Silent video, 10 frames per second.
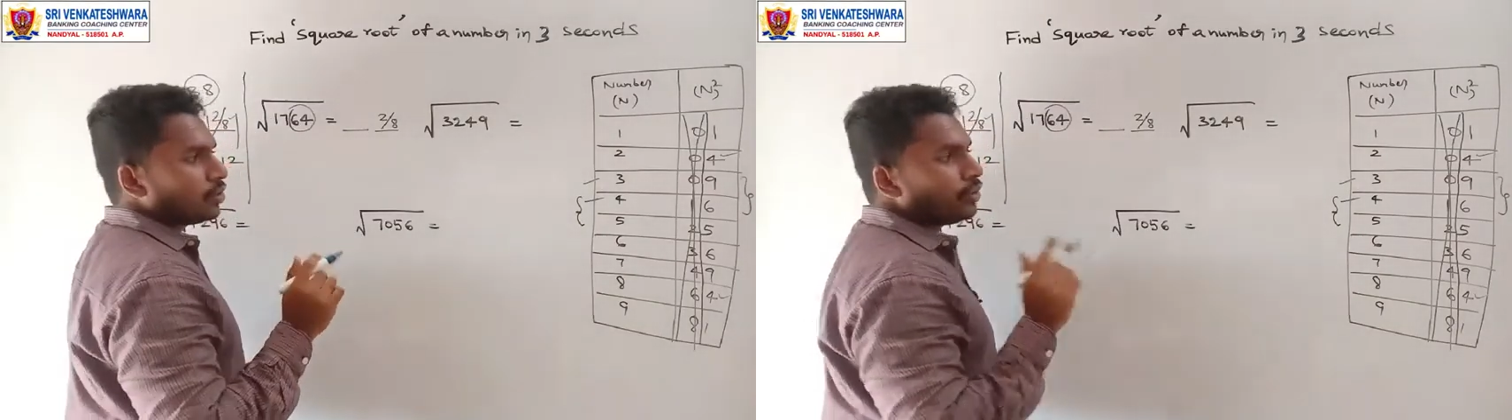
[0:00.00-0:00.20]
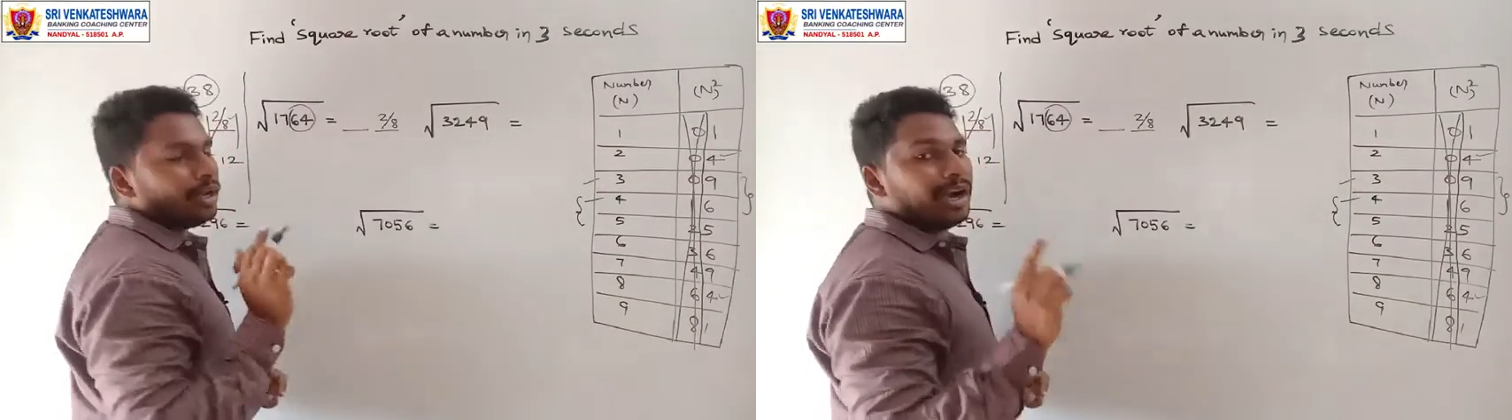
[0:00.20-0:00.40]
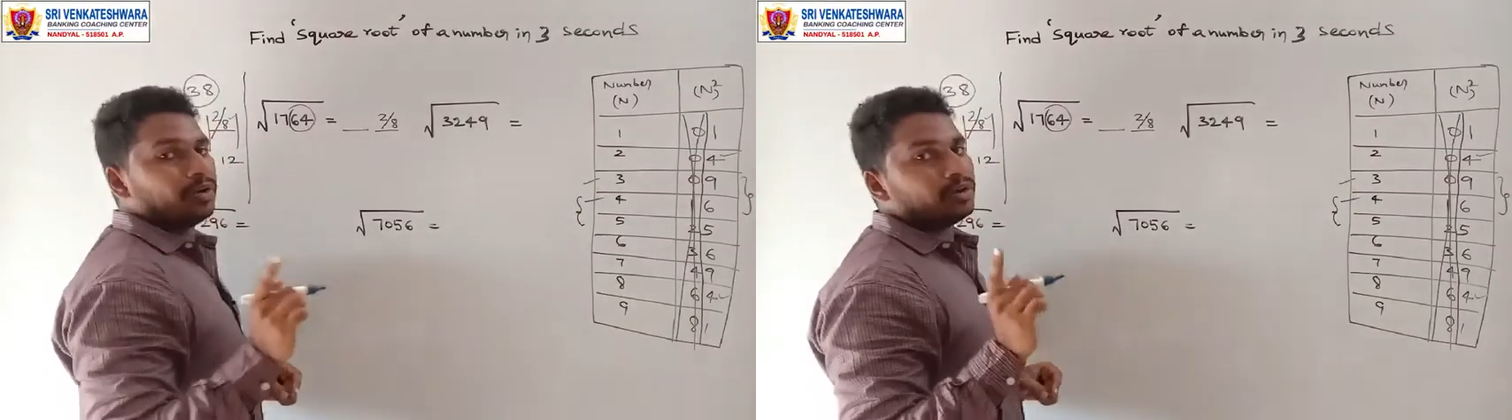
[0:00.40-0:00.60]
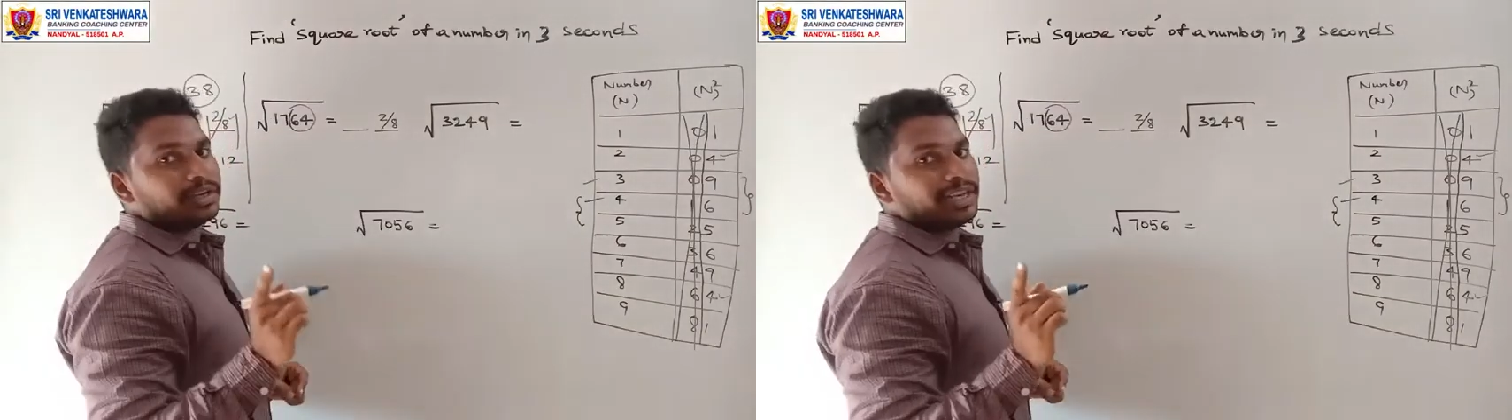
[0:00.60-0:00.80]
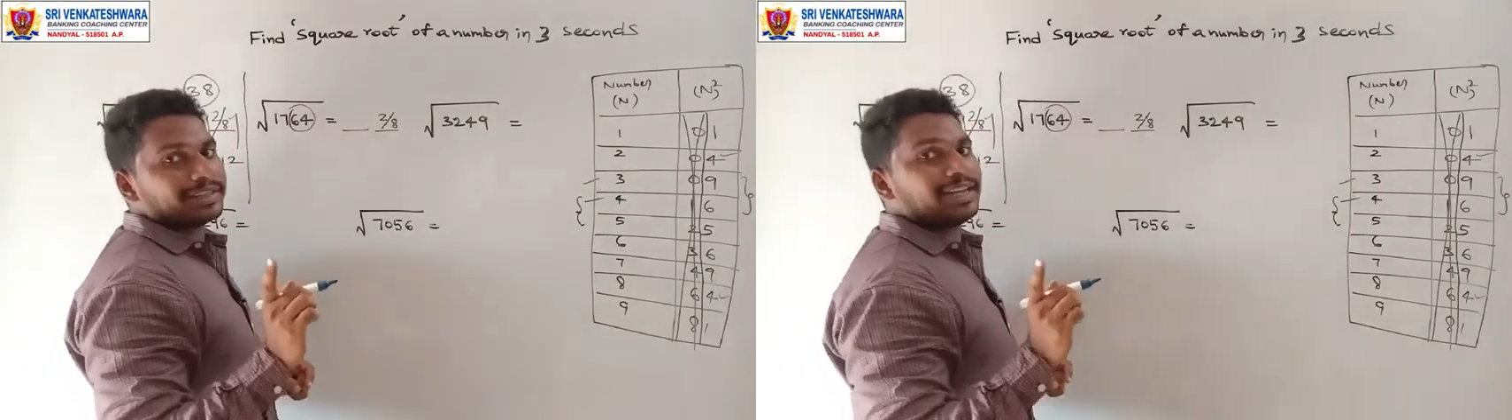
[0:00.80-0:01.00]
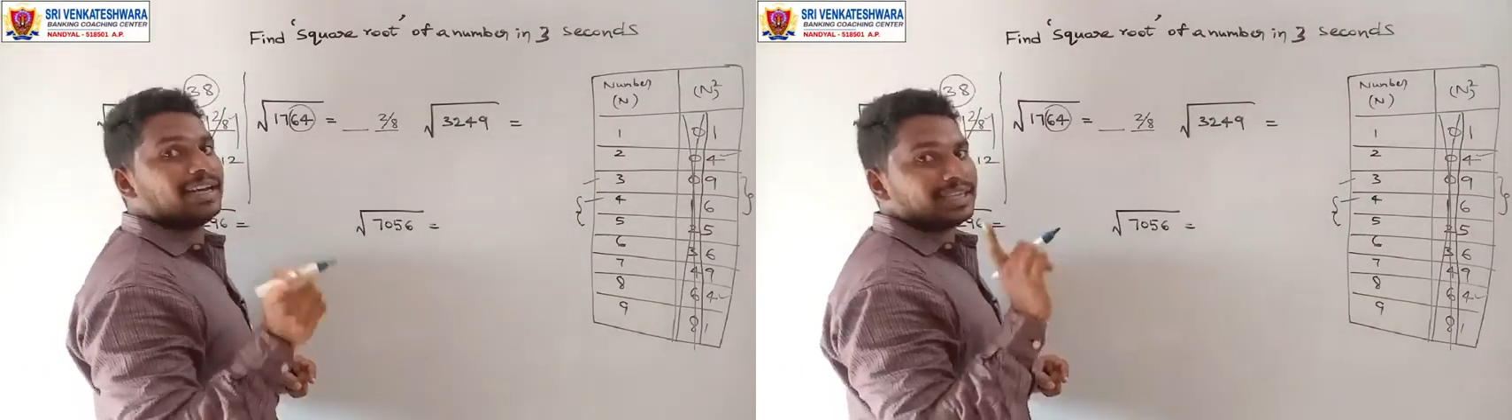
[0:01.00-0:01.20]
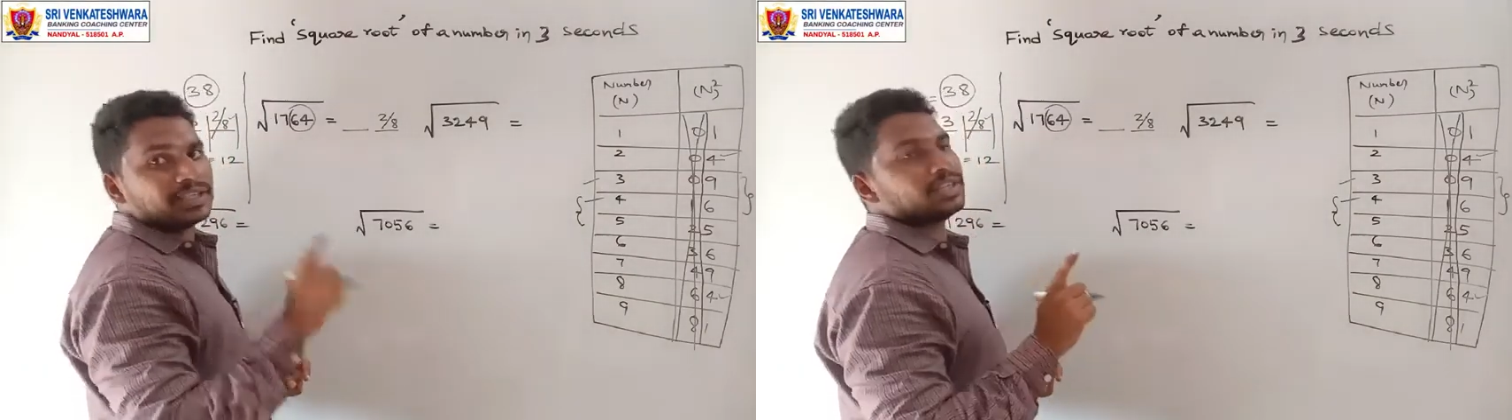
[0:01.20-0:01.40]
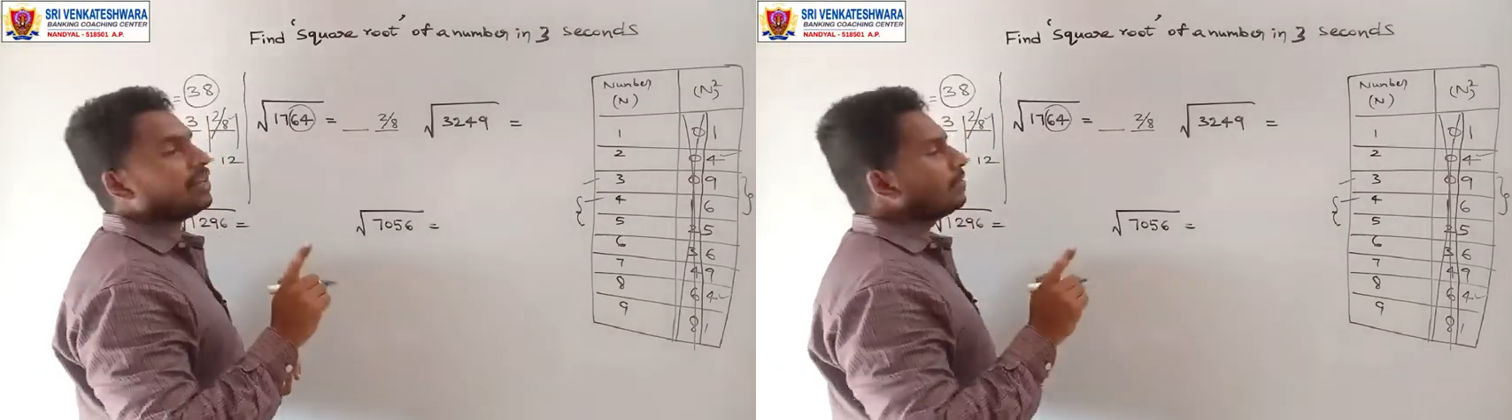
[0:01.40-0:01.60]
So you have to take the
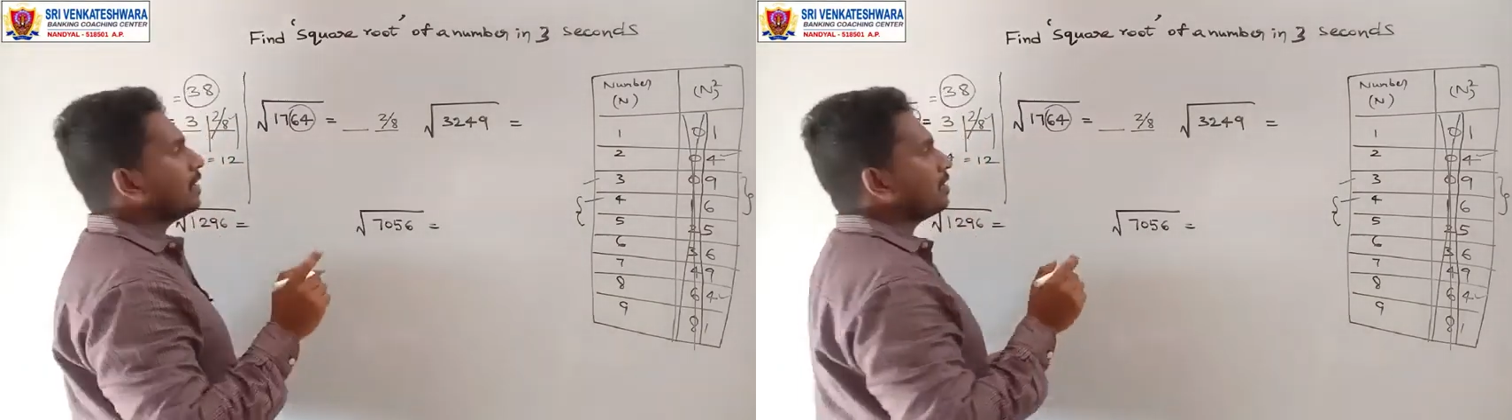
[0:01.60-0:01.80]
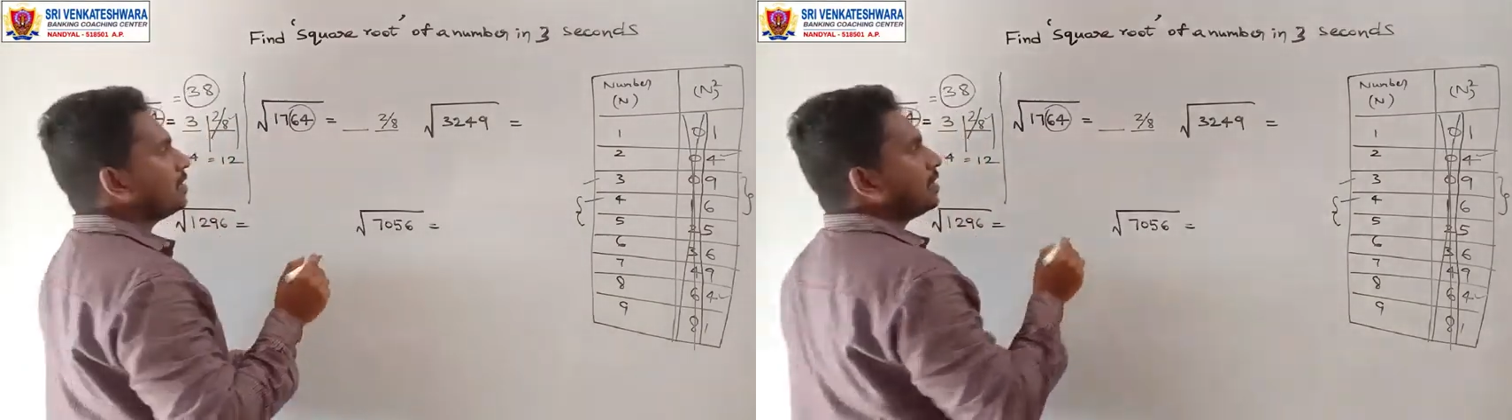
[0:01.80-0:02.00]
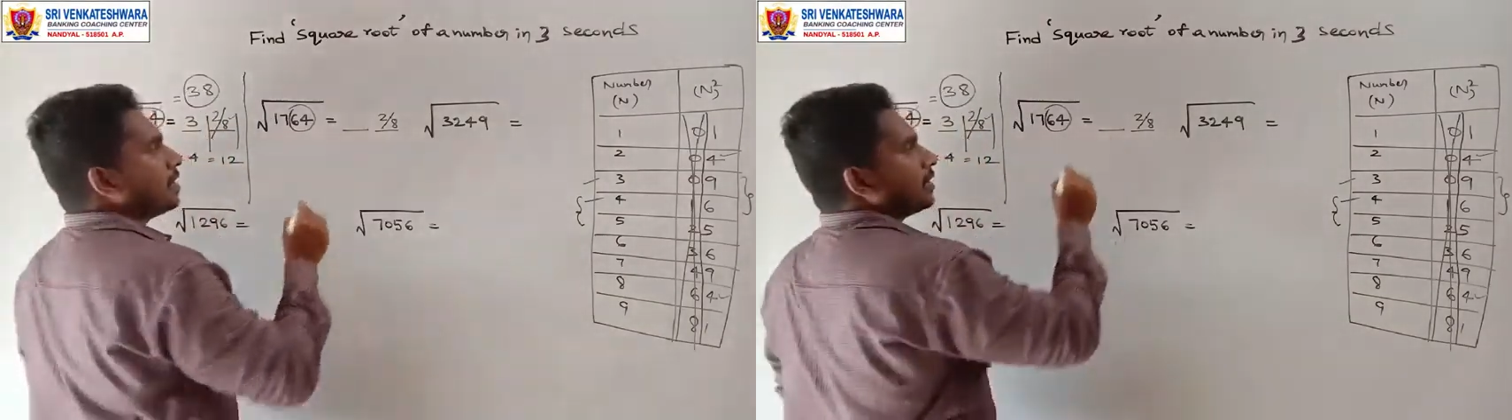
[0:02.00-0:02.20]
lesser one,